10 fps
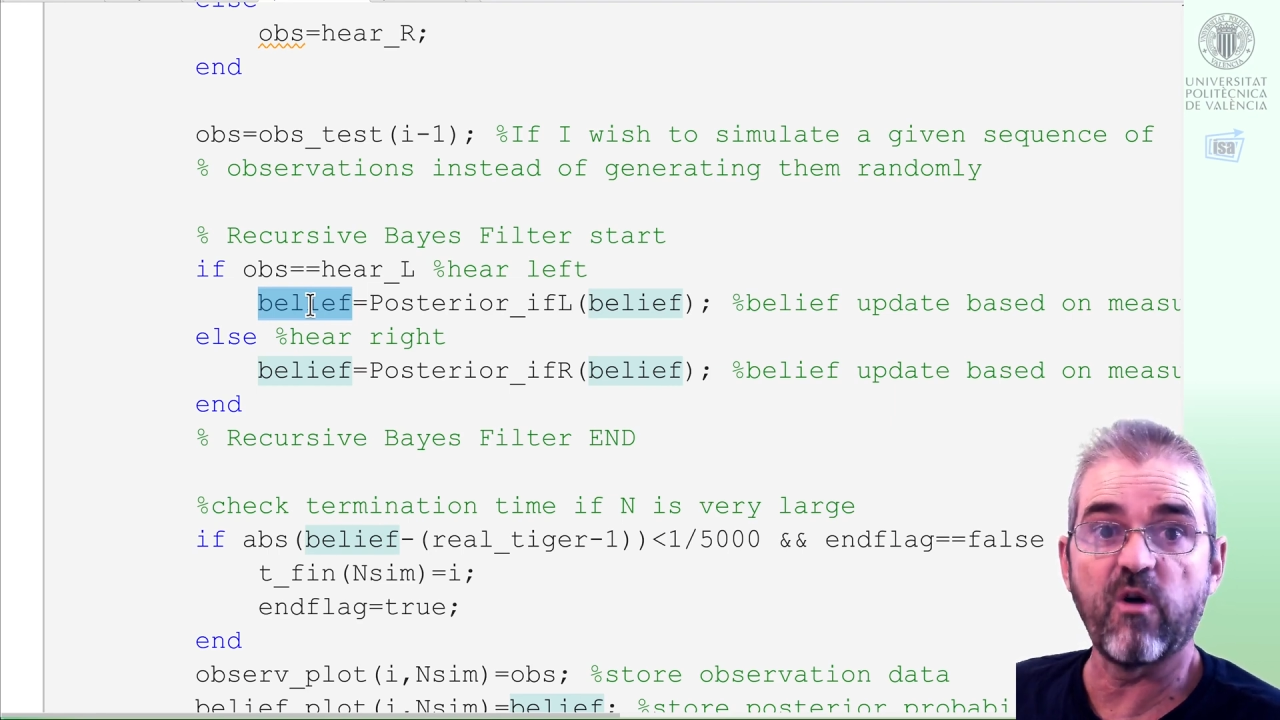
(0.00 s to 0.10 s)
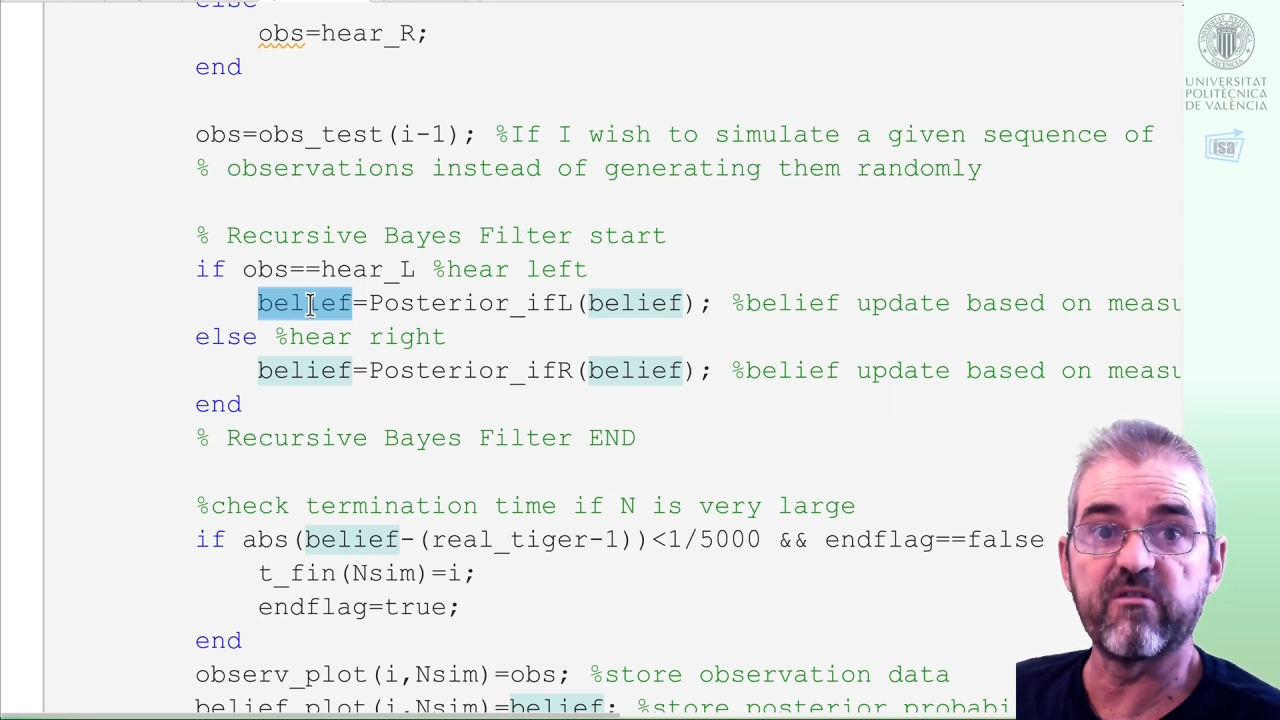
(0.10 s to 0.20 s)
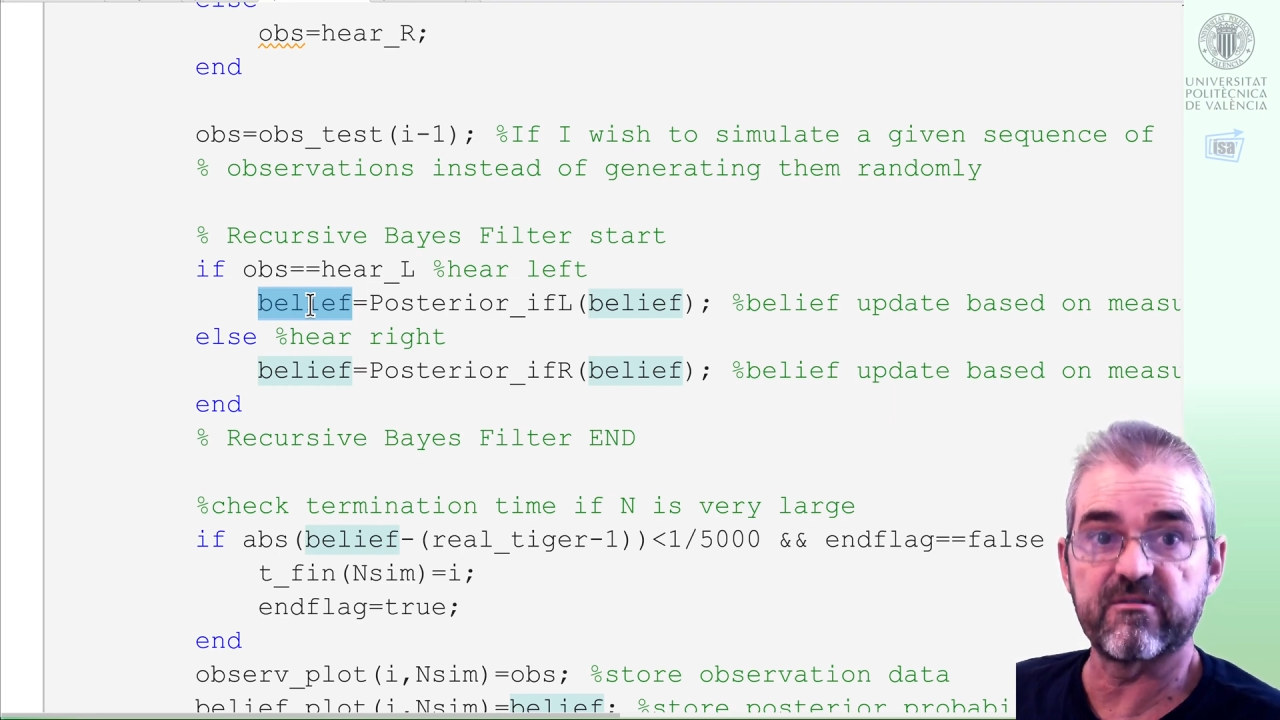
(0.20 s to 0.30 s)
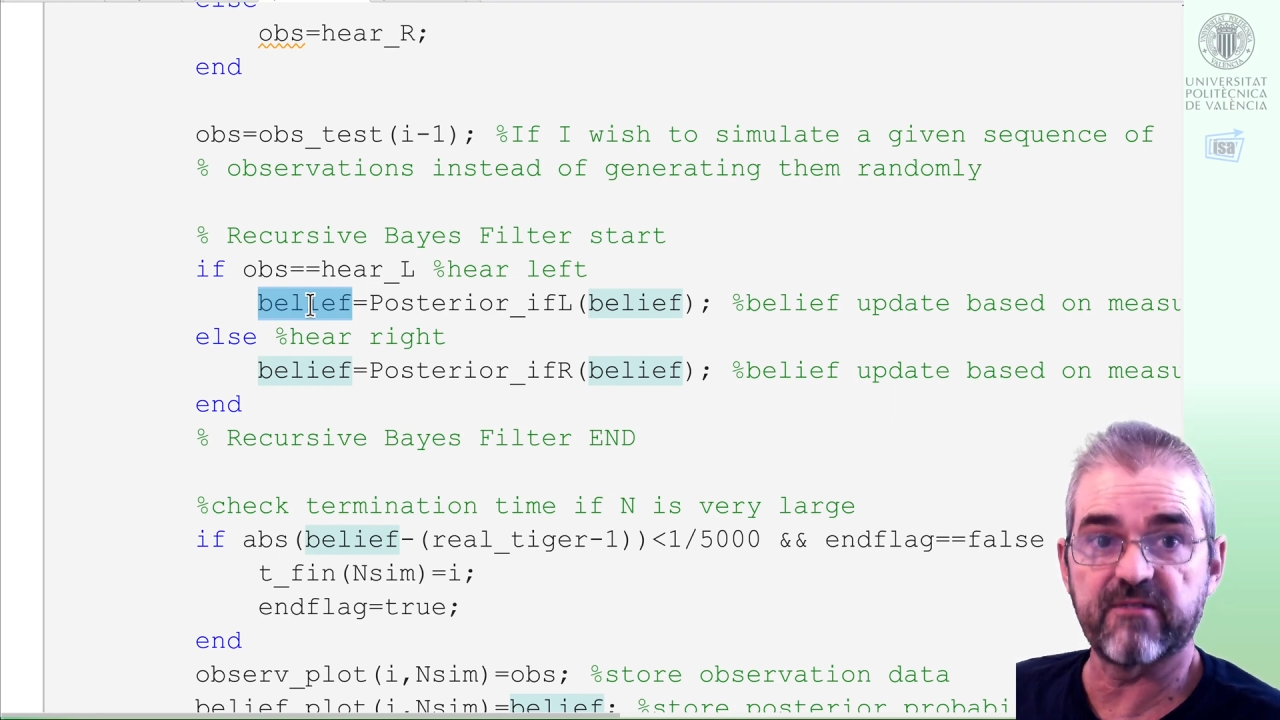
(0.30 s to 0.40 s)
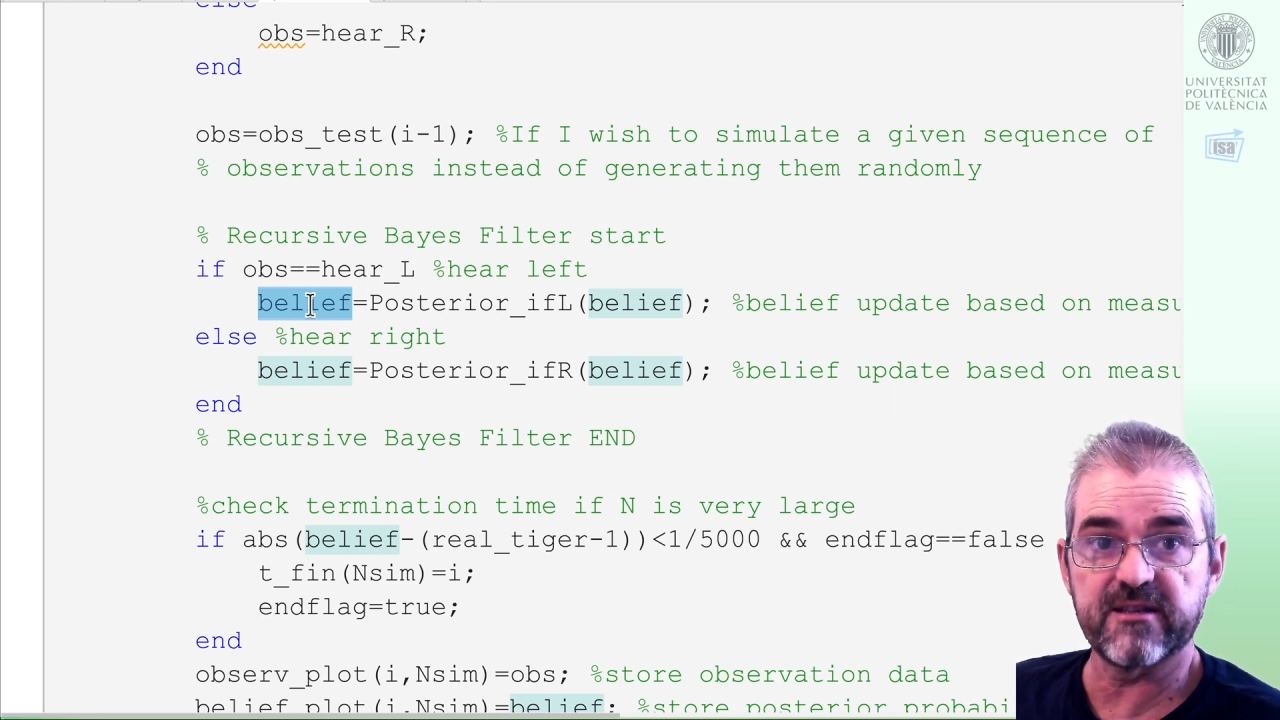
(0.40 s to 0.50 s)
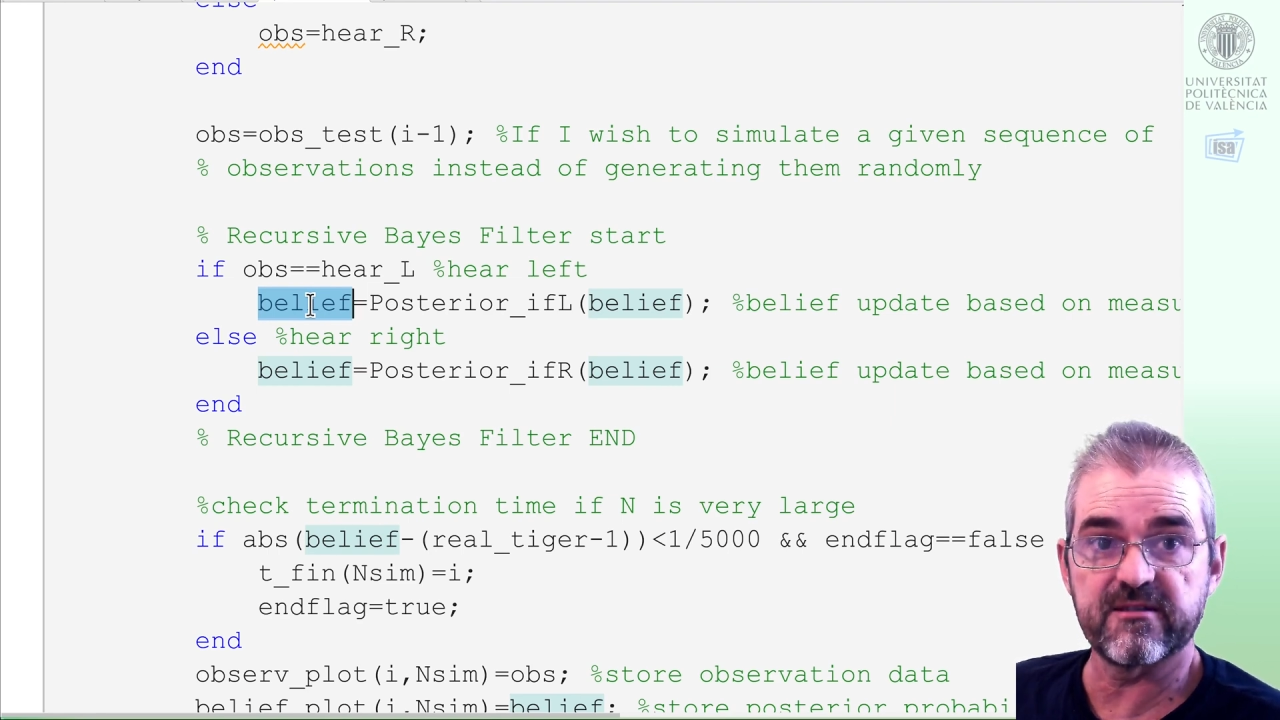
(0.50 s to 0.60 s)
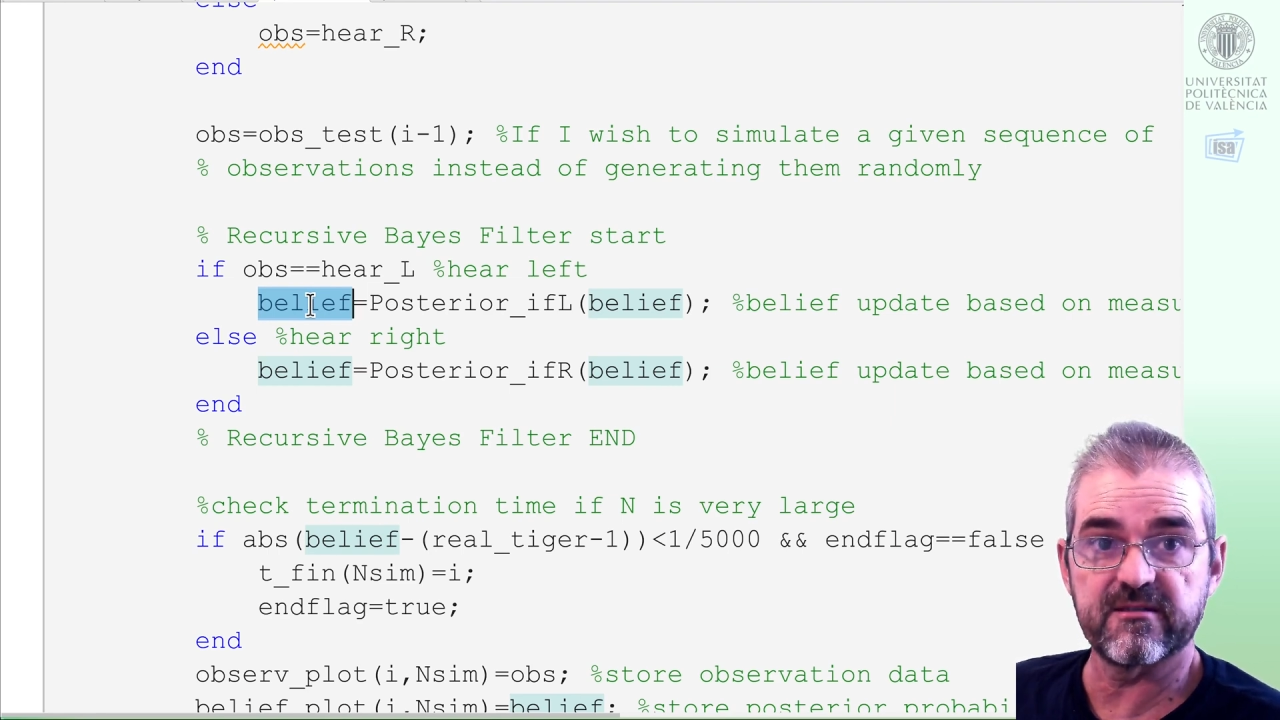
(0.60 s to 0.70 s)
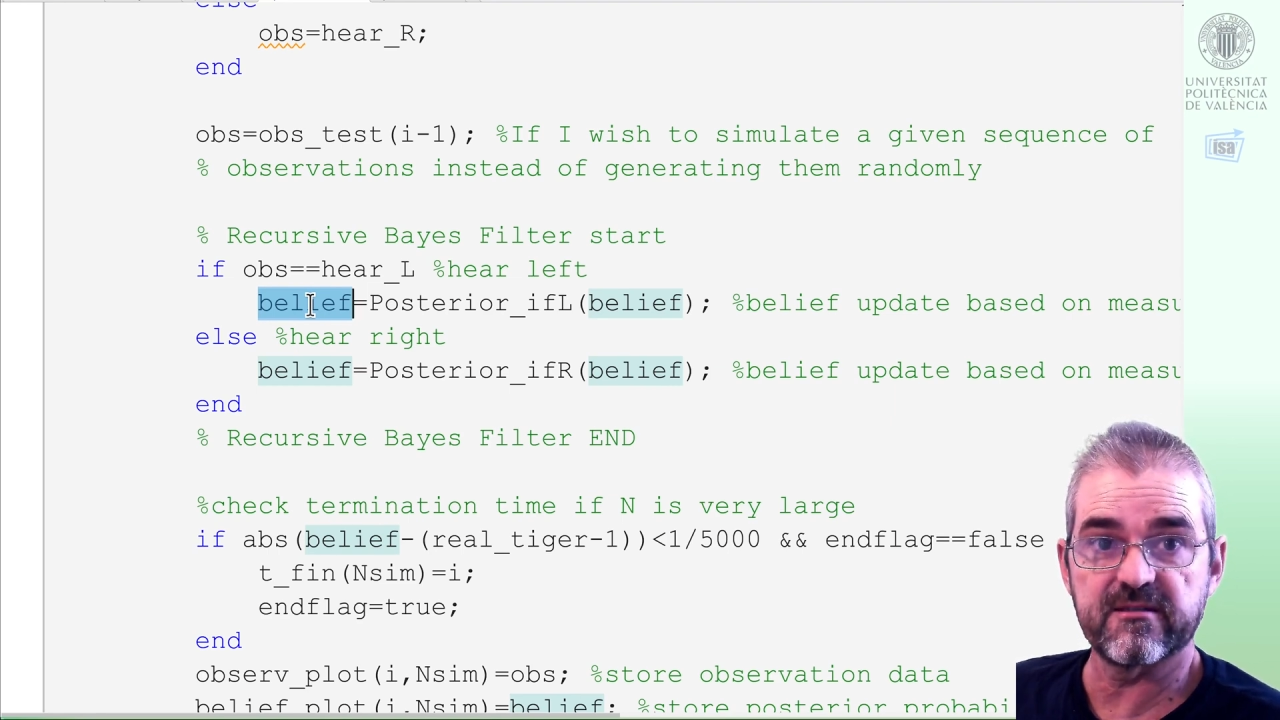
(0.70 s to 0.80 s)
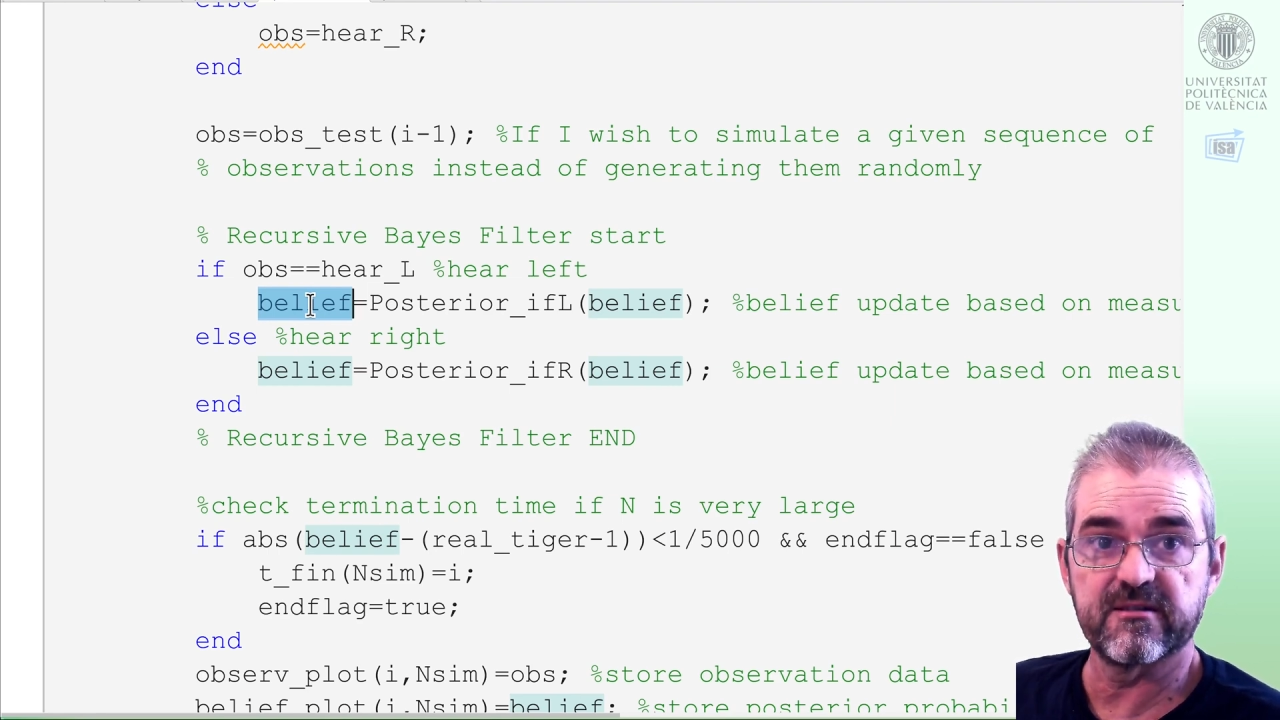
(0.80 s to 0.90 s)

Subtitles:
overwrite